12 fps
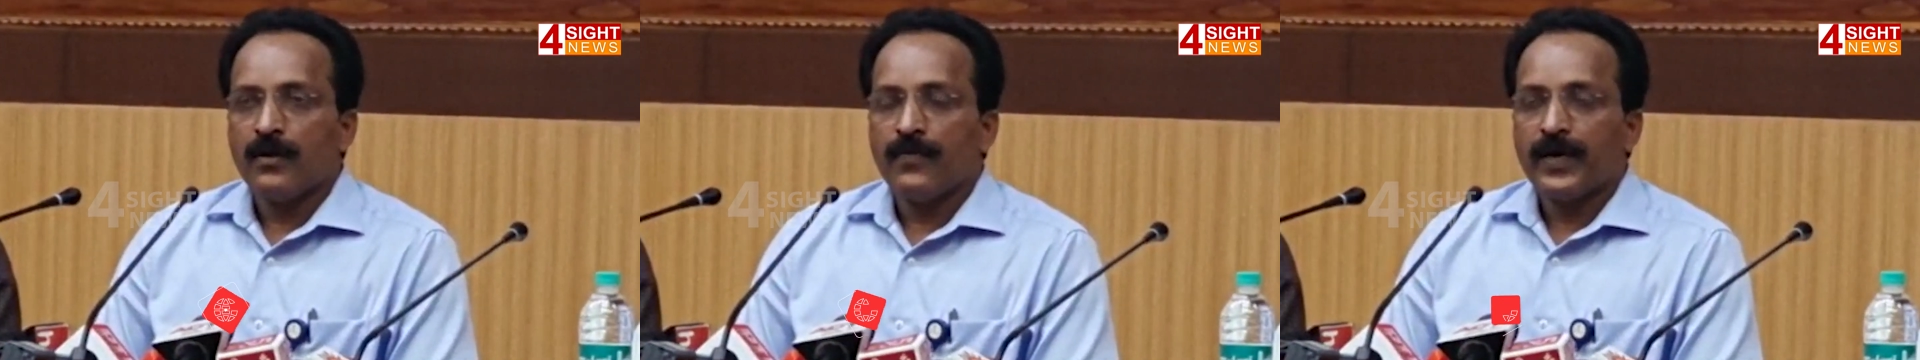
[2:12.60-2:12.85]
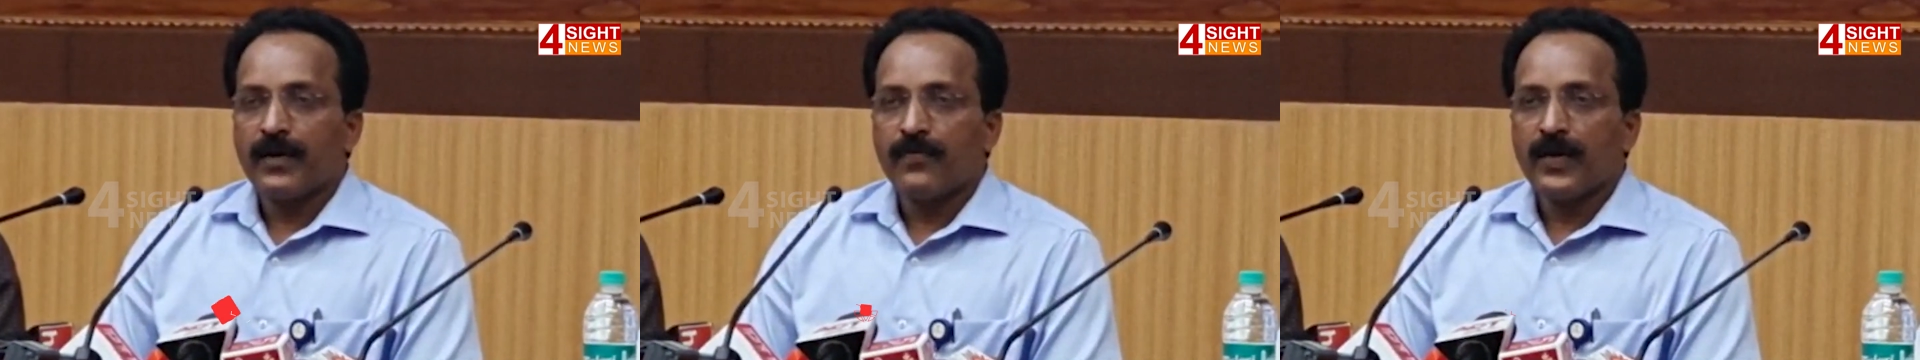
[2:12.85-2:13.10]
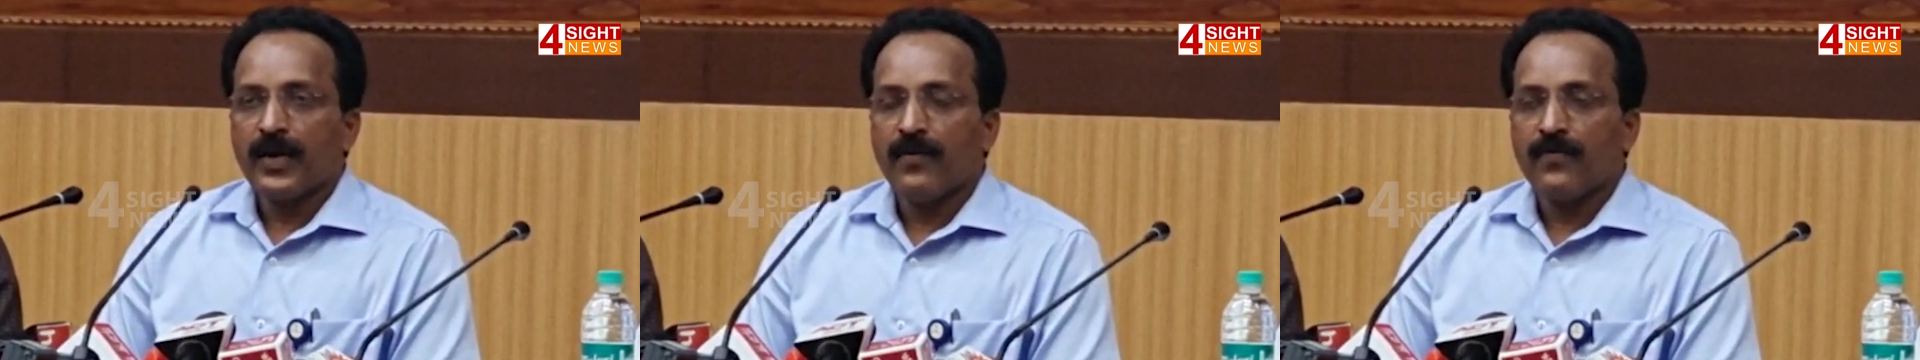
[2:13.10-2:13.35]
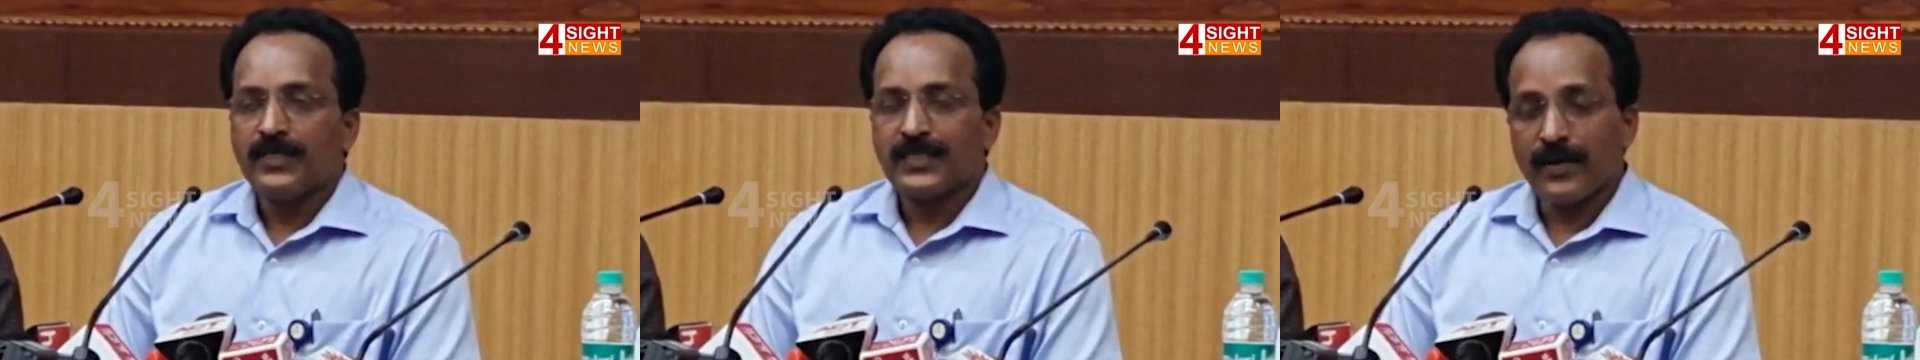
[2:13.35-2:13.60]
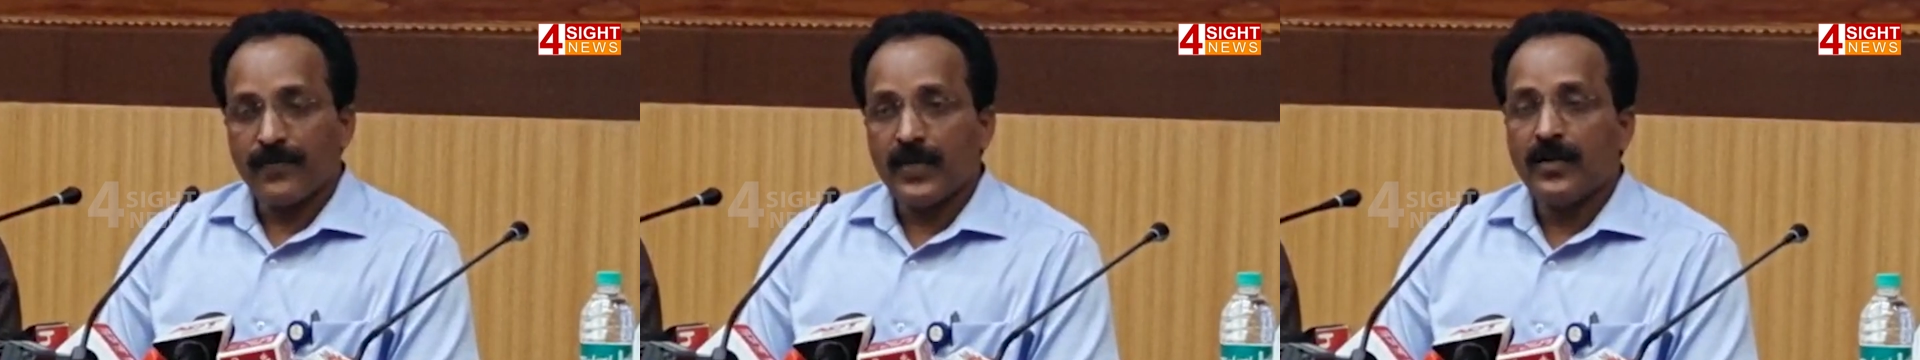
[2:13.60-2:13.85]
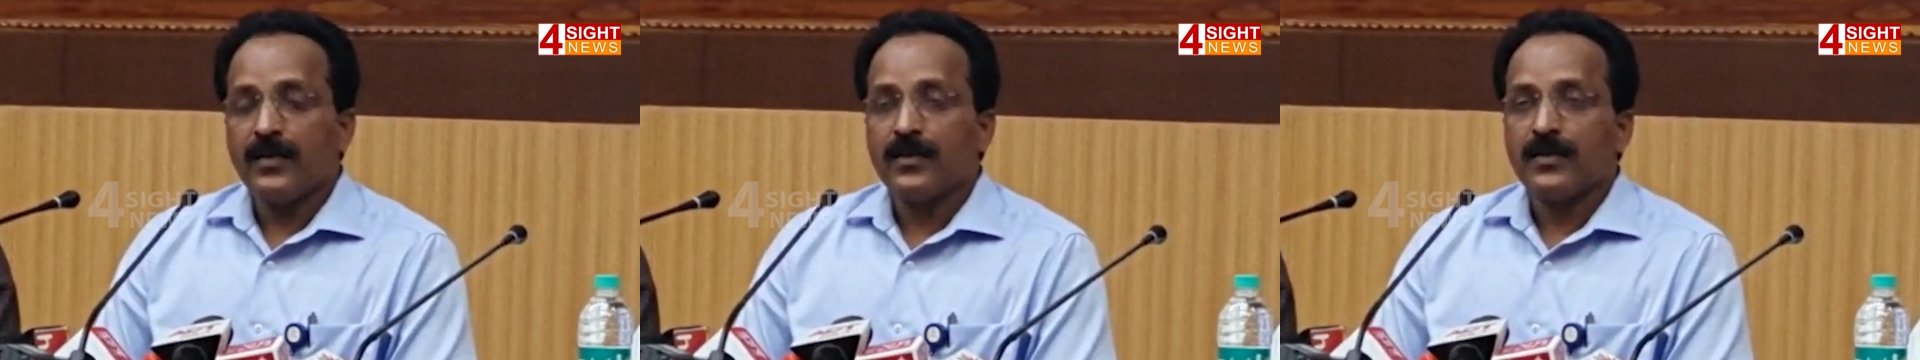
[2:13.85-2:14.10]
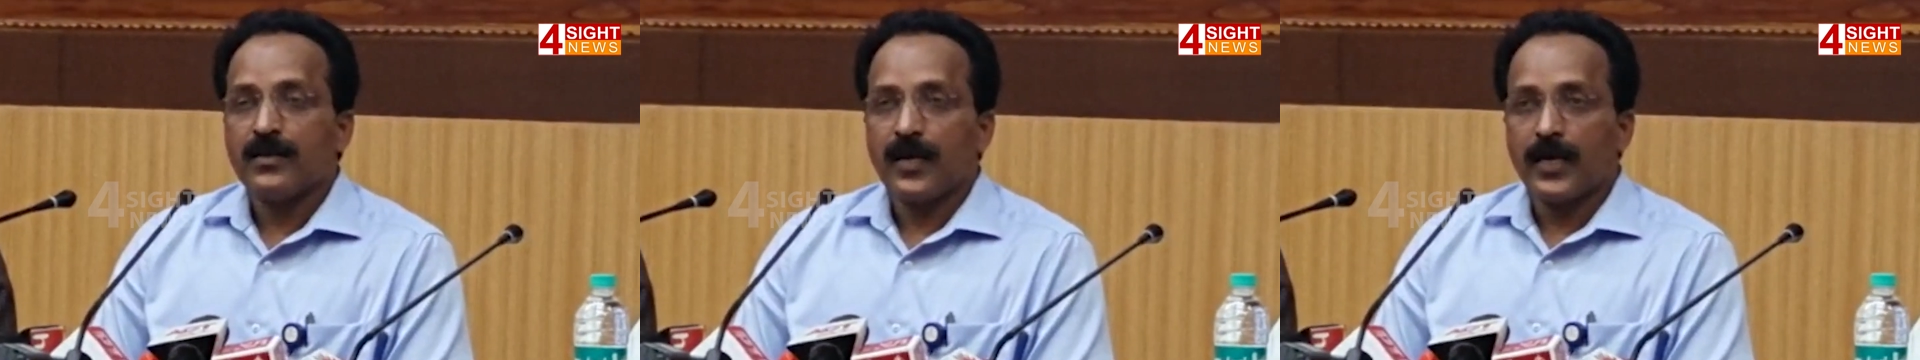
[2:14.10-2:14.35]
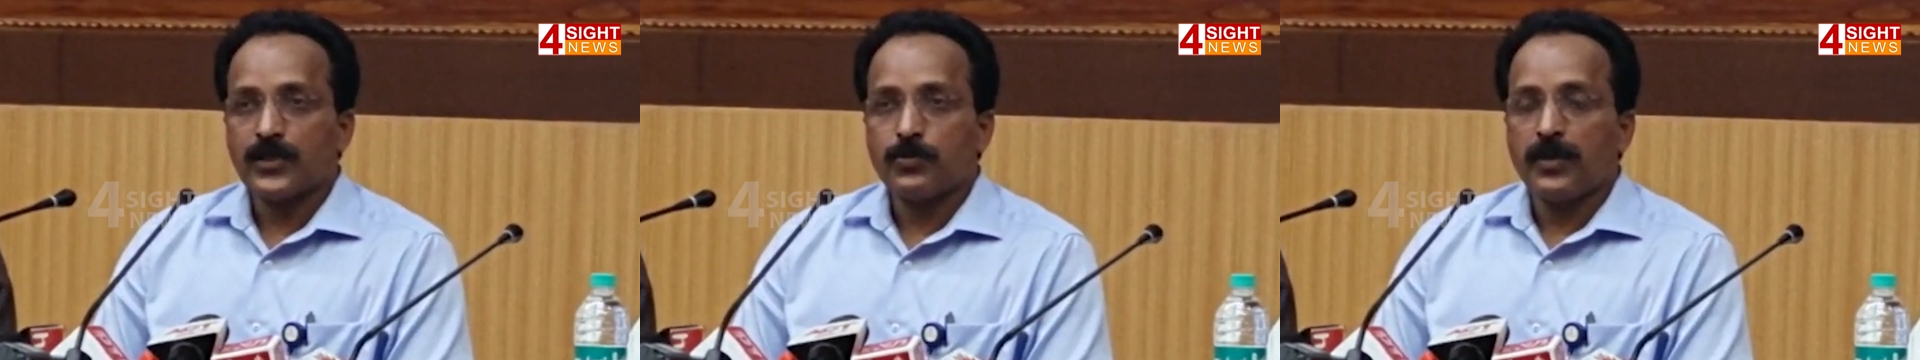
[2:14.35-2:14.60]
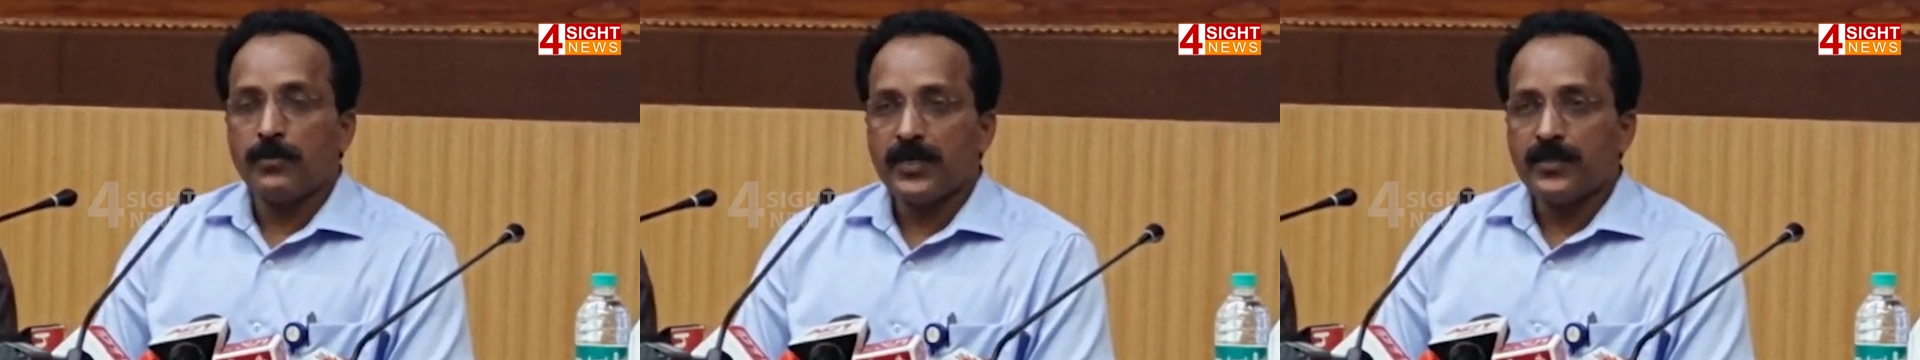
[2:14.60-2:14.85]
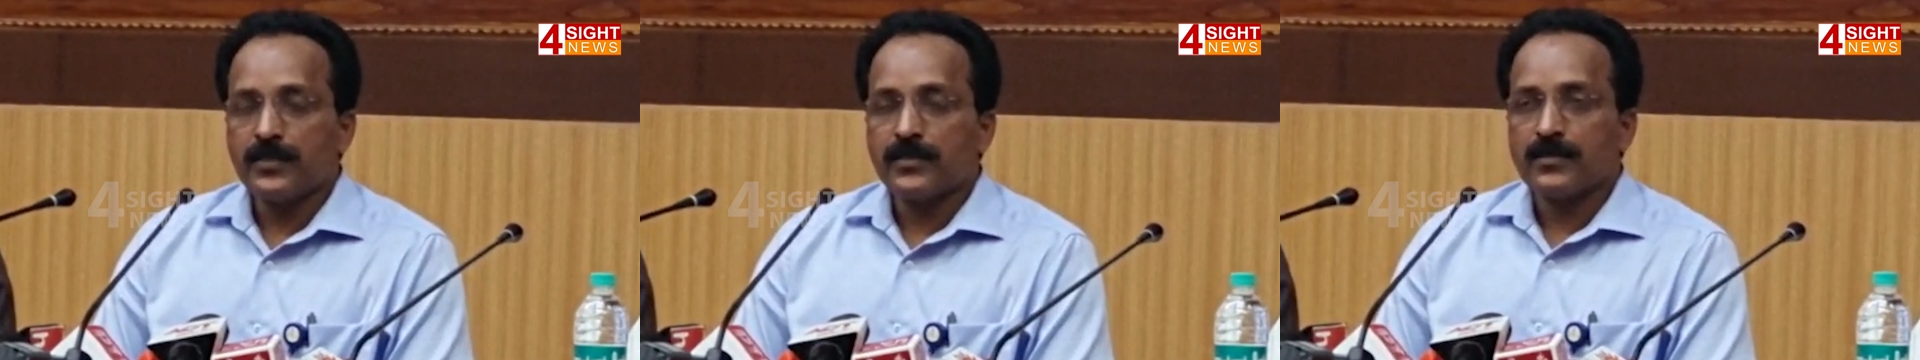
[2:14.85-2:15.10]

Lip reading: where we have 7 experiments,